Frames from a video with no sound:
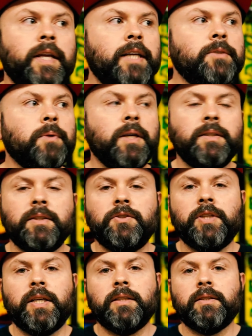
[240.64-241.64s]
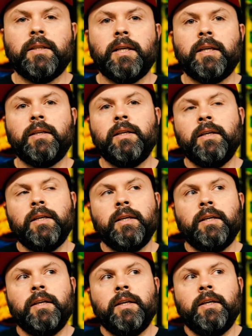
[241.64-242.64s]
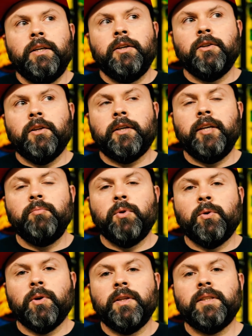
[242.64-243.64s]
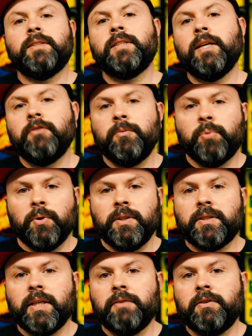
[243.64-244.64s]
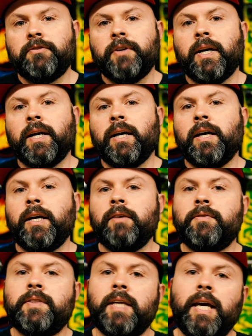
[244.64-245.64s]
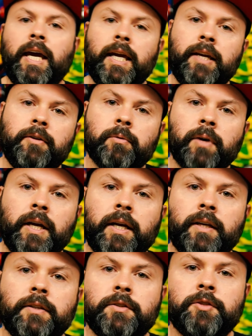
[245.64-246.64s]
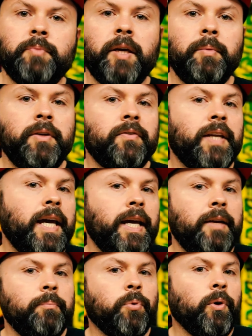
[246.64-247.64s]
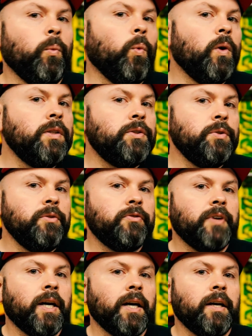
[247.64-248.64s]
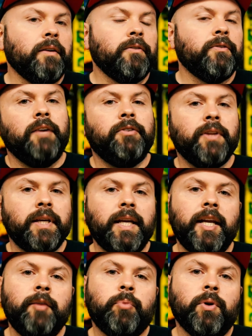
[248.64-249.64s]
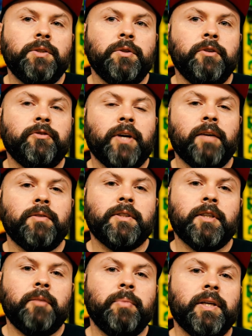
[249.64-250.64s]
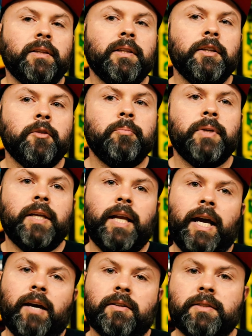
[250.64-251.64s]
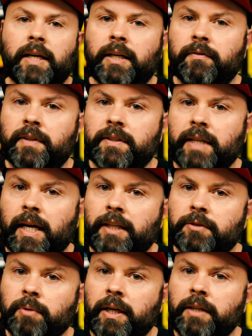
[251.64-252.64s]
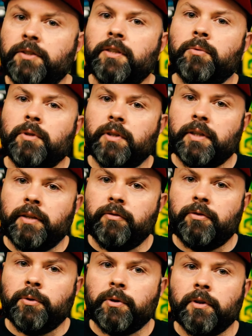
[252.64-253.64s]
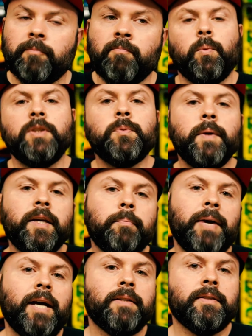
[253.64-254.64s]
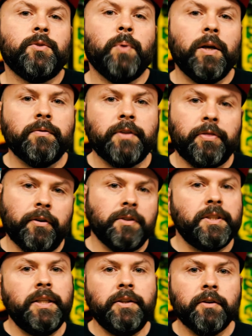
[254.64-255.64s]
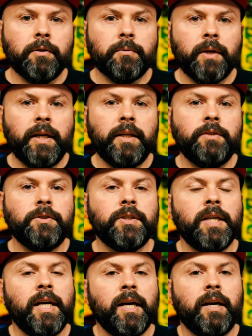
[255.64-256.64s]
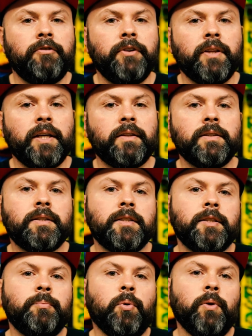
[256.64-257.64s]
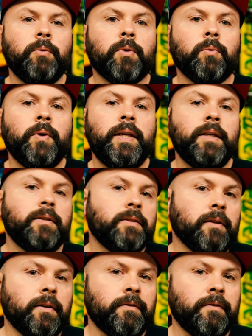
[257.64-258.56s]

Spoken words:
that's where I suggest that you're looking more in the 7.75 to 8 range, maybe even 8.125. I feel like an 8.25 is gonna be a little bit outside of the size range that we're looking for. Once we get past the 12 to 13 year old range, I feel like this is the point where we need to start